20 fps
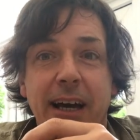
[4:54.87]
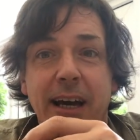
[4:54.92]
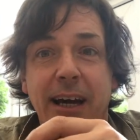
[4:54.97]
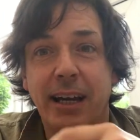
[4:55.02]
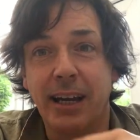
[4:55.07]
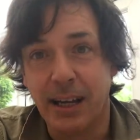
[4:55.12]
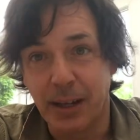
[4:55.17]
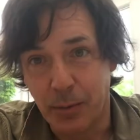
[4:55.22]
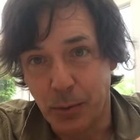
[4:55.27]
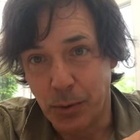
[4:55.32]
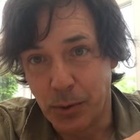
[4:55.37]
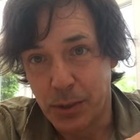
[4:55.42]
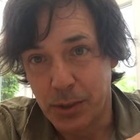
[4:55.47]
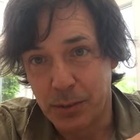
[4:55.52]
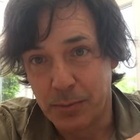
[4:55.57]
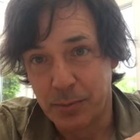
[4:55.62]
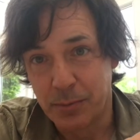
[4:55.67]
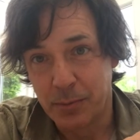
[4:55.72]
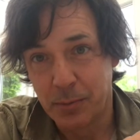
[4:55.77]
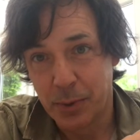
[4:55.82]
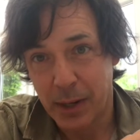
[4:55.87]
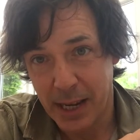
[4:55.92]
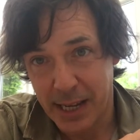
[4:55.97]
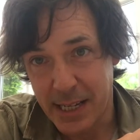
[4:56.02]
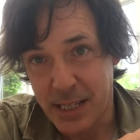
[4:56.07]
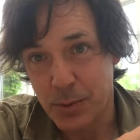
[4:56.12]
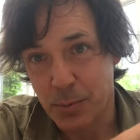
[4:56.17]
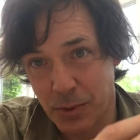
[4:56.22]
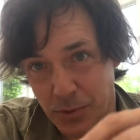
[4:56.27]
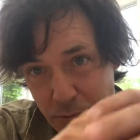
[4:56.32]
And I would
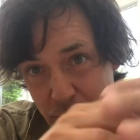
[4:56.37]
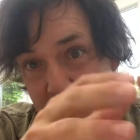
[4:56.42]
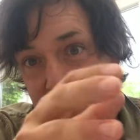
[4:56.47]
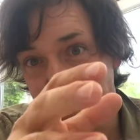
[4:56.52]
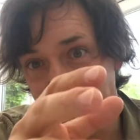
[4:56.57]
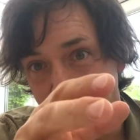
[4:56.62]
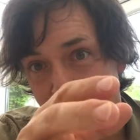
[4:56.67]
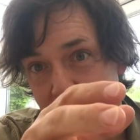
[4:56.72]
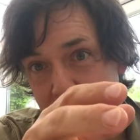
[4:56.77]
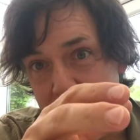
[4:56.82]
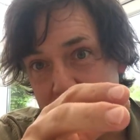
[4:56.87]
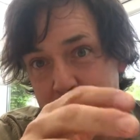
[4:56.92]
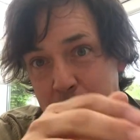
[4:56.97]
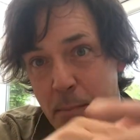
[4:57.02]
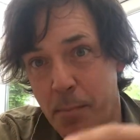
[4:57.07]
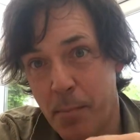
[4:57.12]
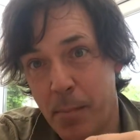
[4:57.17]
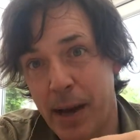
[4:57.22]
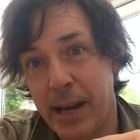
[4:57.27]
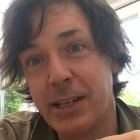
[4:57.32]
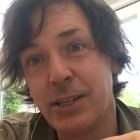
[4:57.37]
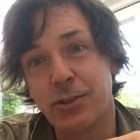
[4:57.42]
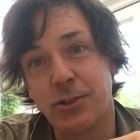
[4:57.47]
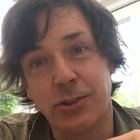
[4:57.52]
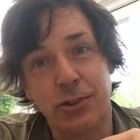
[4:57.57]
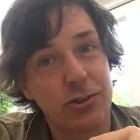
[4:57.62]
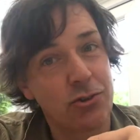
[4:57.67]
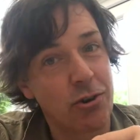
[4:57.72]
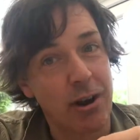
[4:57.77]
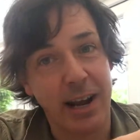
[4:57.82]
place with a friend of mine, pennies on
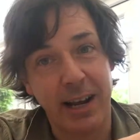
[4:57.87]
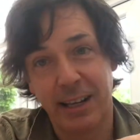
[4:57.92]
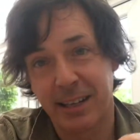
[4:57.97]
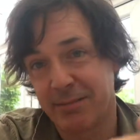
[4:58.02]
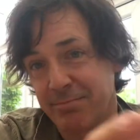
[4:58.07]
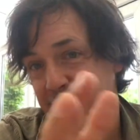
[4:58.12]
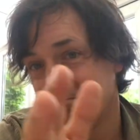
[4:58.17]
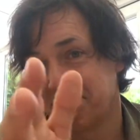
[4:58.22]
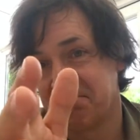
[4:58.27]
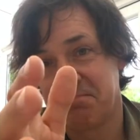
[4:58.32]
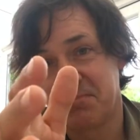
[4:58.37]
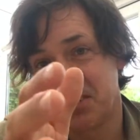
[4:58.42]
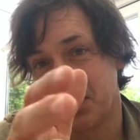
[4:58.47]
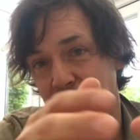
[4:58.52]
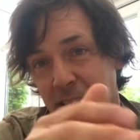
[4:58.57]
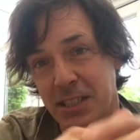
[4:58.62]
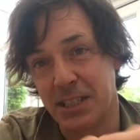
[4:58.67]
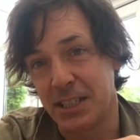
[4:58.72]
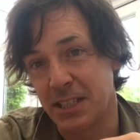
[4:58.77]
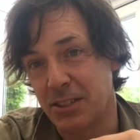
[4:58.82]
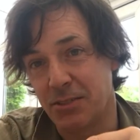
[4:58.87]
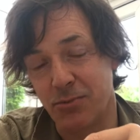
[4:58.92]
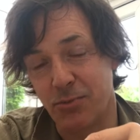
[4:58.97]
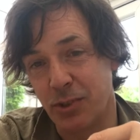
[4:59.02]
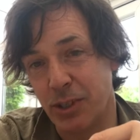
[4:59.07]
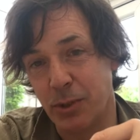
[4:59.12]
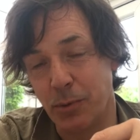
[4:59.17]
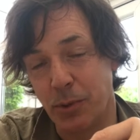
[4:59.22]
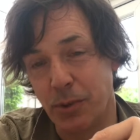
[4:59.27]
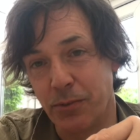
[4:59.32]
the track. So this is
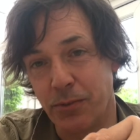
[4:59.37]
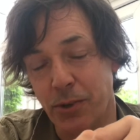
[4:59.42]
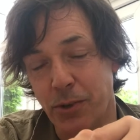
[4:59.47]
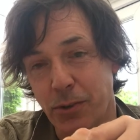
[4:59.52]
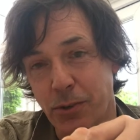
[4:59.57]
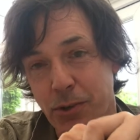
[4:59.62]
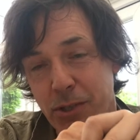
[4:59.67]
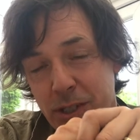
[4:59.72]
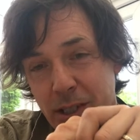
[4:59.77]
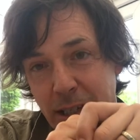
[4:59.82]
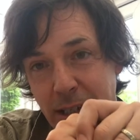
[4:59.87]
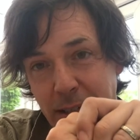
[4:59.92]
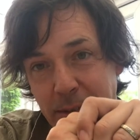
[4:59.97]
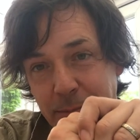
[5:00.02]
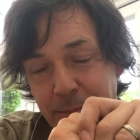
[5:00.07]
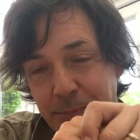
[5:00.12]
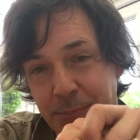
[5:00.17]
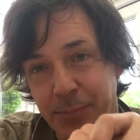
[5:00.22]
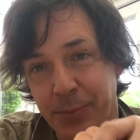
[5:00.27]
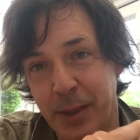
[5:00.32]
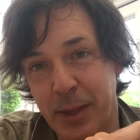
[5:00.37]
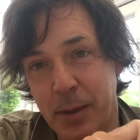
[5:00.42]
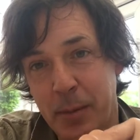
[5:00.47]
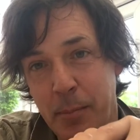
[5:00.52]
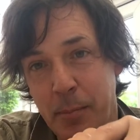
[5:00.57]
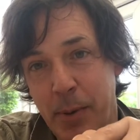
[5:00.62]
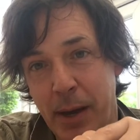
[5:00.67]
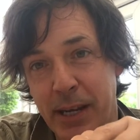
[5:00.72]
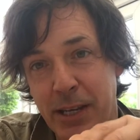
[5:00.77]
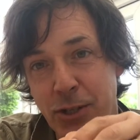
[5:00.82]
really one of those
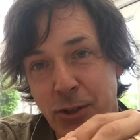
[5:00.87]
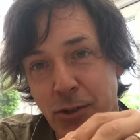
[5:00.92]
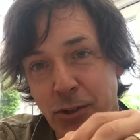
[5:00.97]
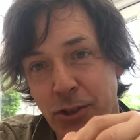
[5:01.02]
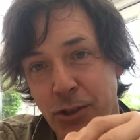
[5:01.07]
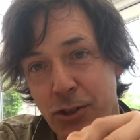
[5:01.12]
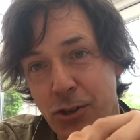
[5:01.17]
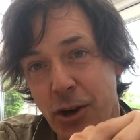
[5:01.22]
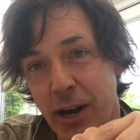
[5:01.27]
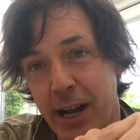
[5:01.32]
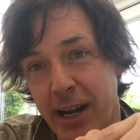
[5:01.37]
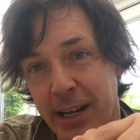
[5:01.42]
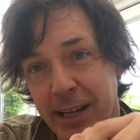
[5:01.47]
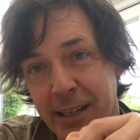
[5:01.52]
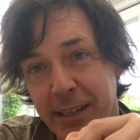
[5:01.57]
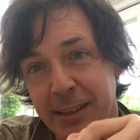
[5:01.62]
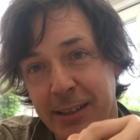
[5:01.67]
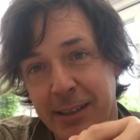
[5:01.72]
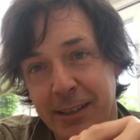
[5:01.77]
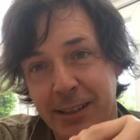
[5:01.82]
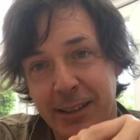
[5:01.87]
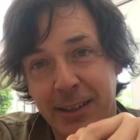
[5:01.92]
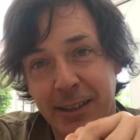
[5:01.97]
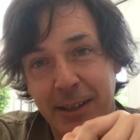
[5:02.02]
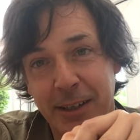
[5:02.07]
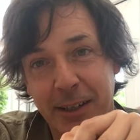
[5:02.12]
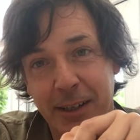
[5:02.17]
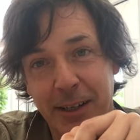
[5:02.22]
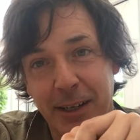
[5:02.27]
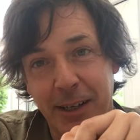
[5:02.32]
pennies on the track
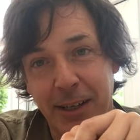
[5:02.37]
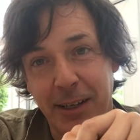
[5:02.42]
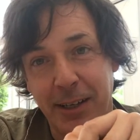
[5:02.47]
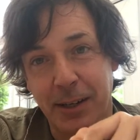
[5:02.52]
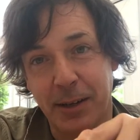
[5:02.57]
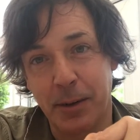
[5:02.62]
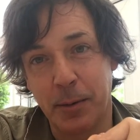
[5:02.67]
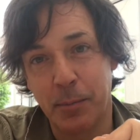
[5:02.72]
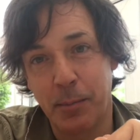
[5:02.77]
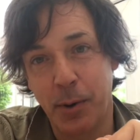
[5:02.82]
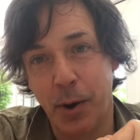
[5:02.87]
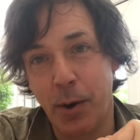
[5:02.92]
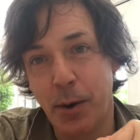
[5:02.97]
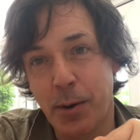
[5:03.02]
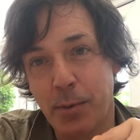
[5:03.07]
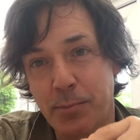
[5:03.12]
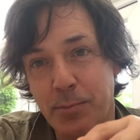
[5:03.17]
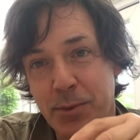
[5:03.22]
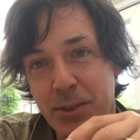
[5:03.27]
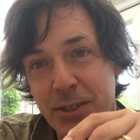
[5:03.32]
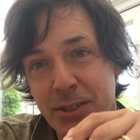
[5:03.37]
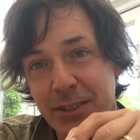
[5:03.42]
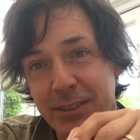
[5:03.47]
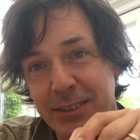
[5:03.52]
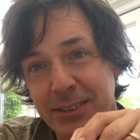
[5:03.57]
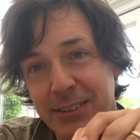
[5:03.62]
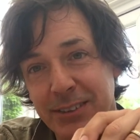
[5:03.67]
poems.